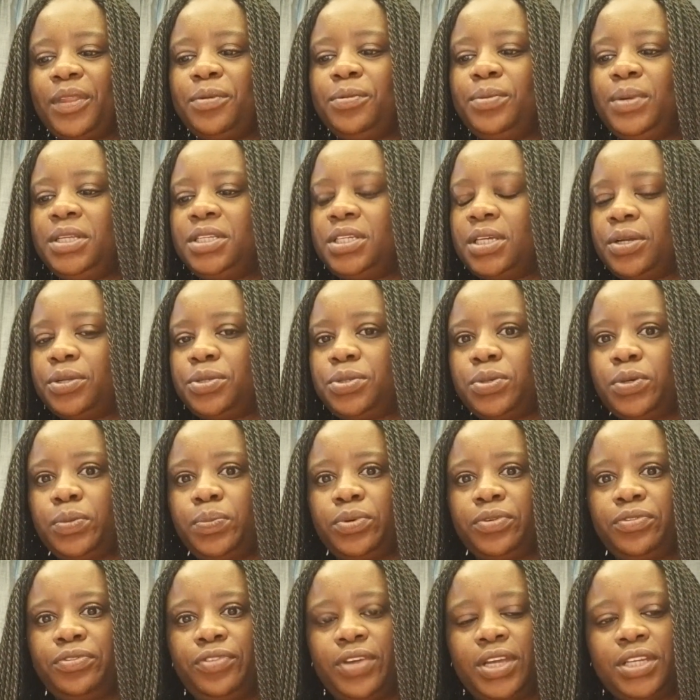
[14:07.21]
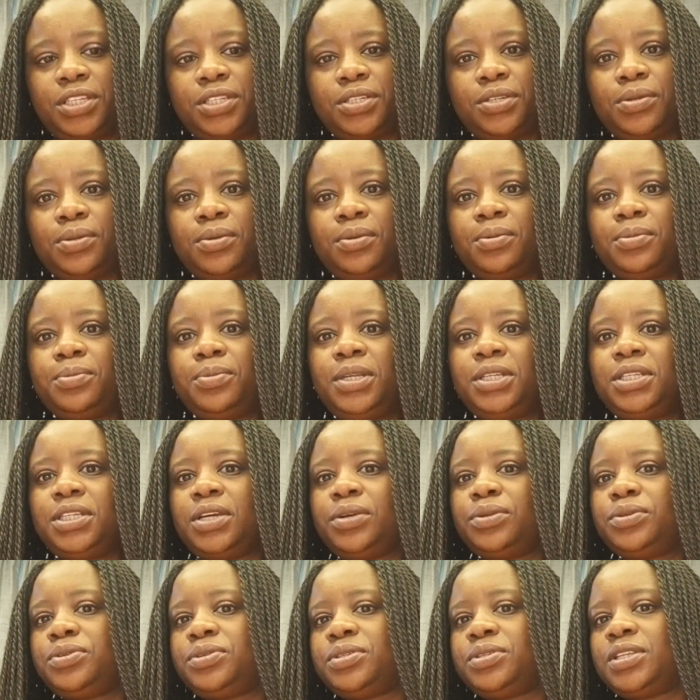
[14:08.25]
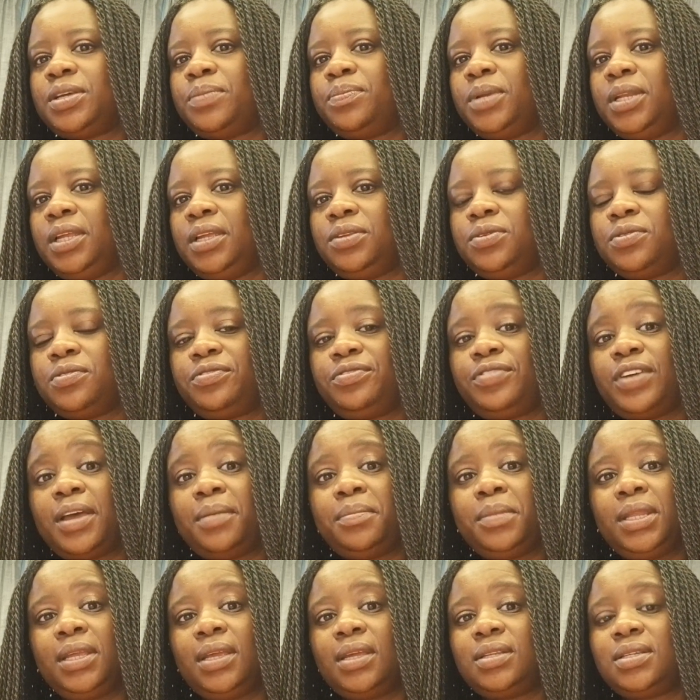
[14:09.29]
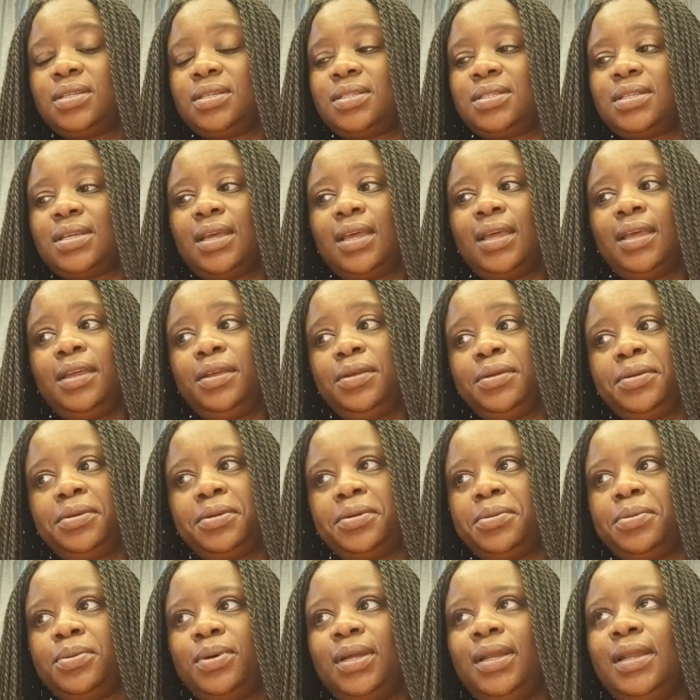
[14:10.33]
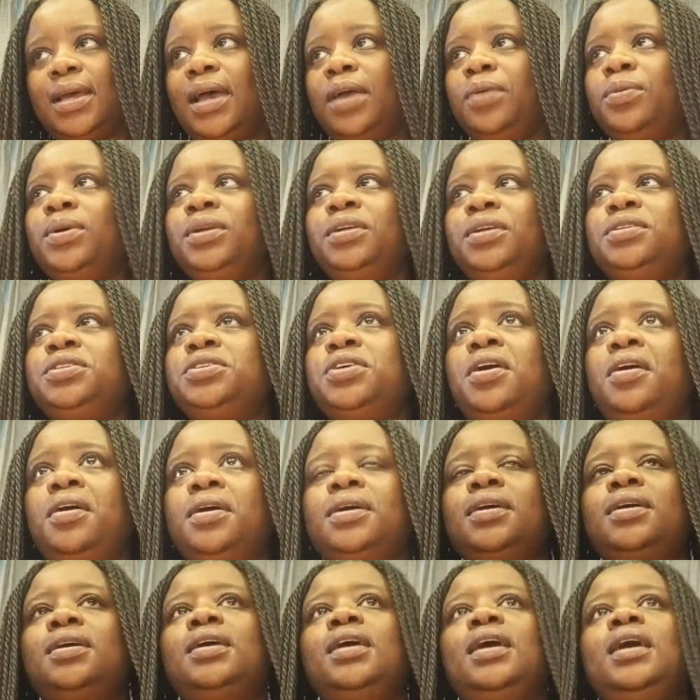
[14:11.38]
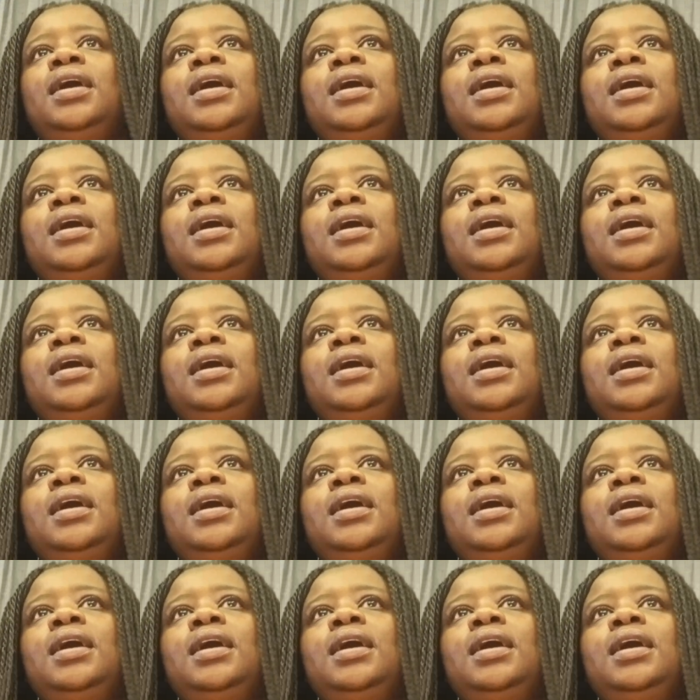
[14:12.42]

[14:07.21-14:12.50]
Reach out to a professional, reach out to somebody in your family and just say, hey, you know what, I want to talk.